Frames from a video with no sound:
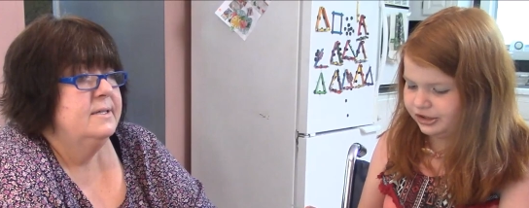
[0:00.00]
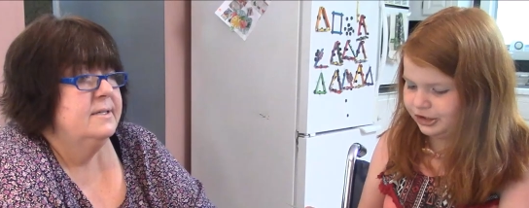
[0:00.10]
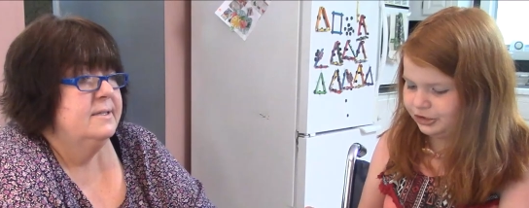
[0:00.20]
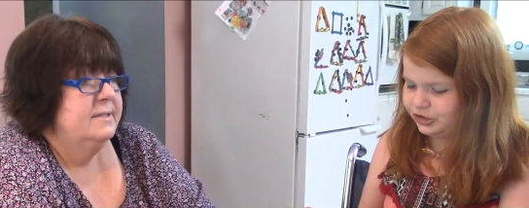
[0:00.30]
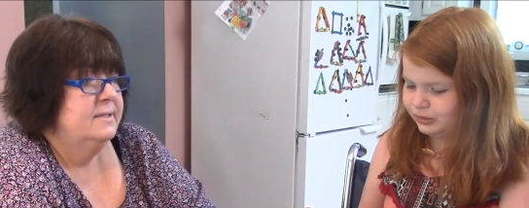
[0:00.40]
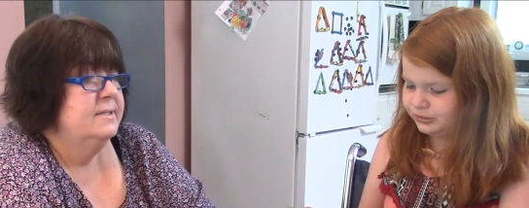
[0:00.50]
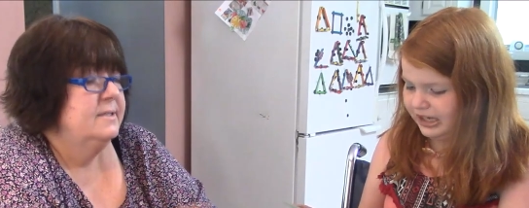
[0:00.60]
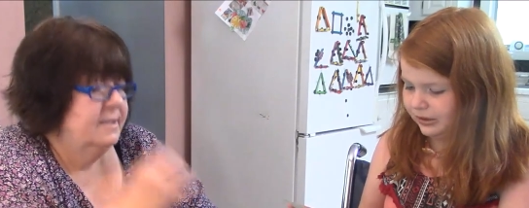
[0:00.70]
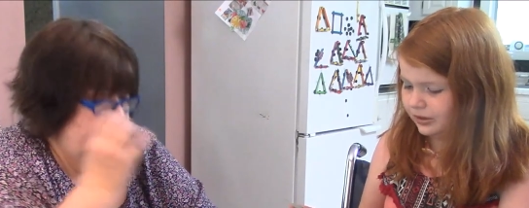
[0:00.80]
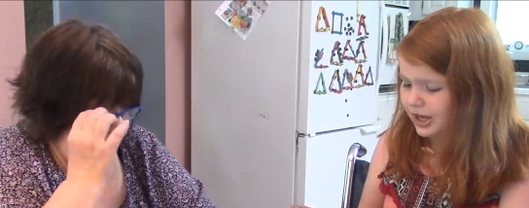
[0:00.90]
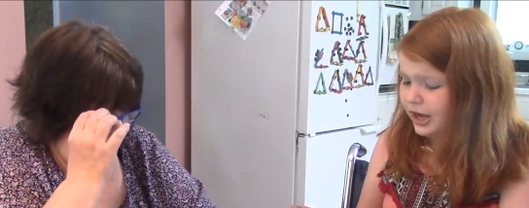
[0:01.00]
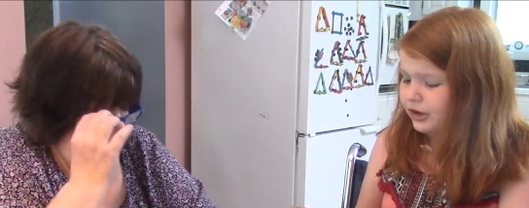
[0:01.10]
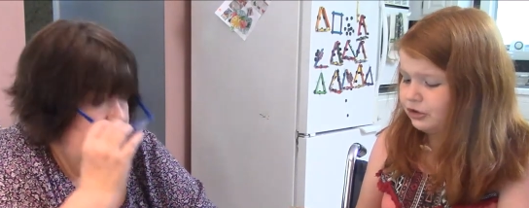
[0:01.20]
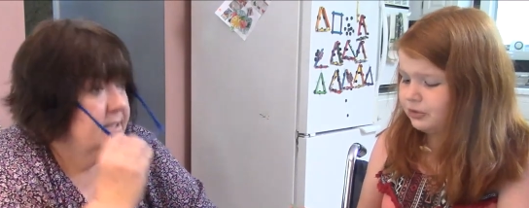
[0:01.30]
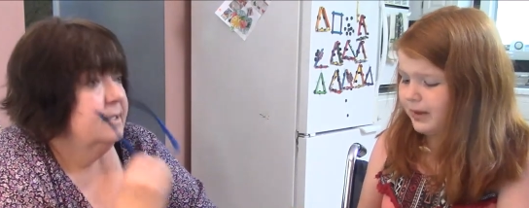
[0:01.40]
Speaker 1: YouTube channel.
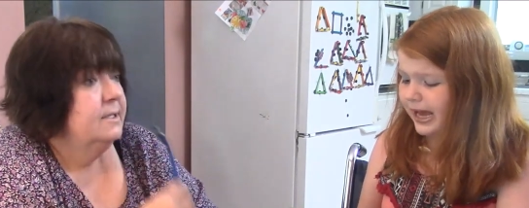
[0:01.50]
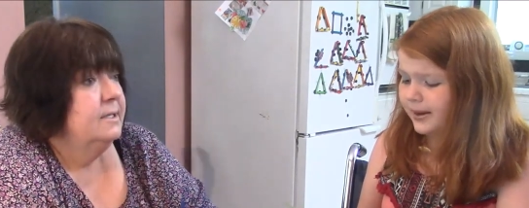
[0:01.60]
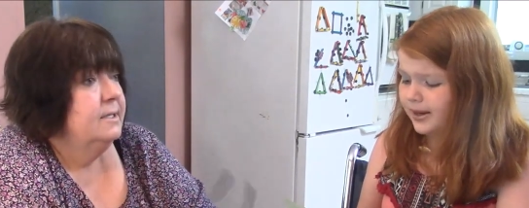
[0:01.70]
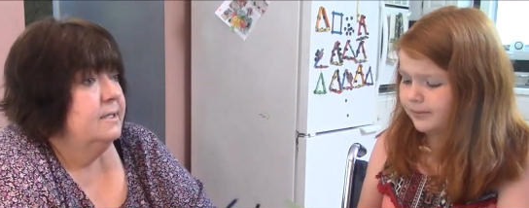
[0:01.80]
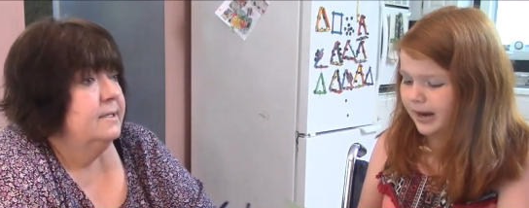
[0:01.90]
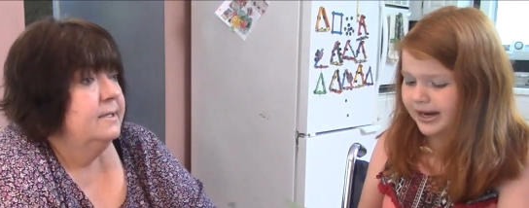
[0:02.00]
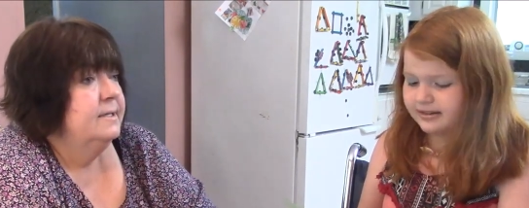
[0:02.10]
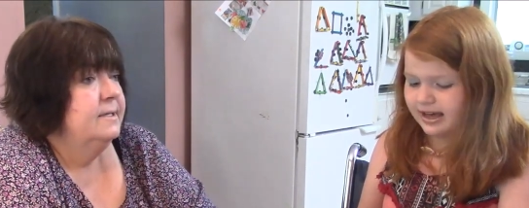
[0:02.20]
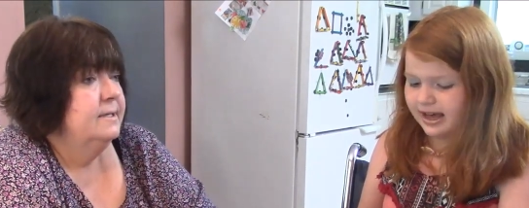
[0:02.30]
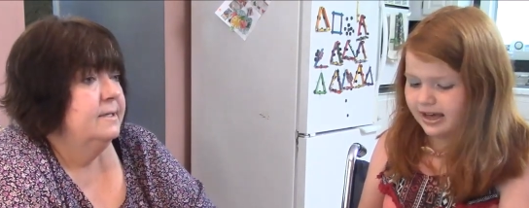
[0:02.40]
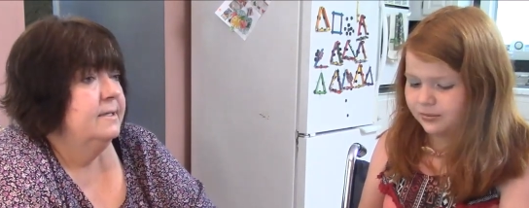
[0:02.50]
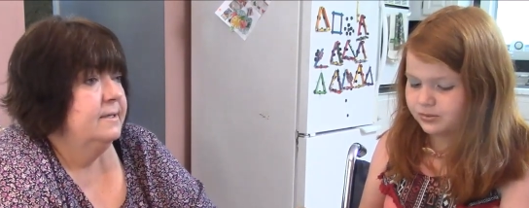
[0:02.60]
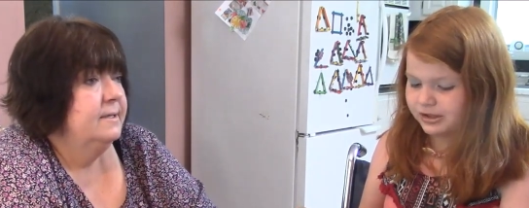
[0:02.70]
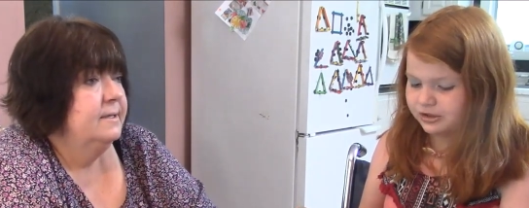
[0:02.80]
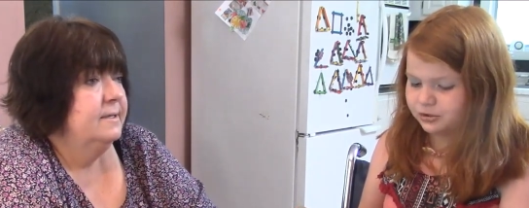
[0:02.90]
You make my day
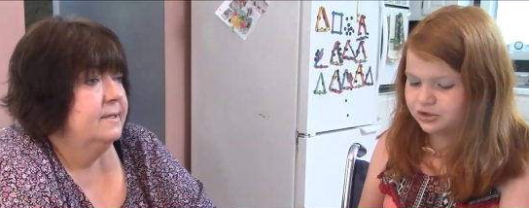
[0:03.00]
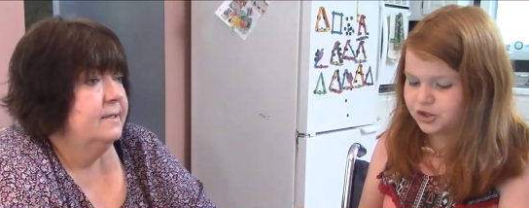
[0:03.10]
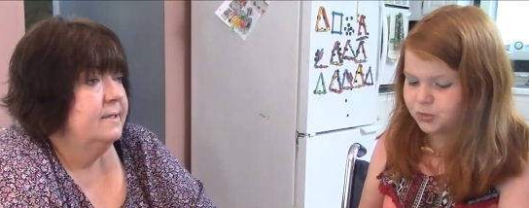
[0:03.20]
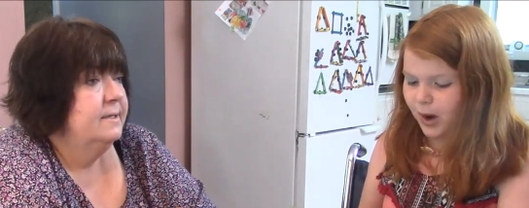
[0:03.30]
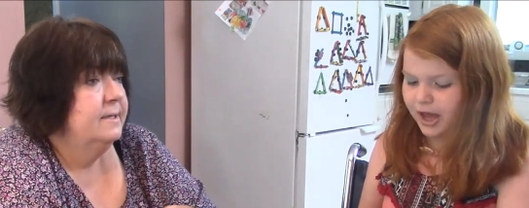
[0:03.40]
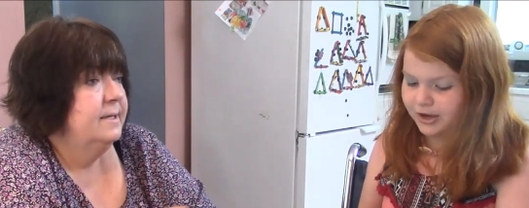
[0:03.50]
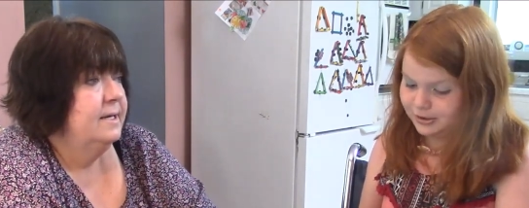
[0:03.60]
when you swear.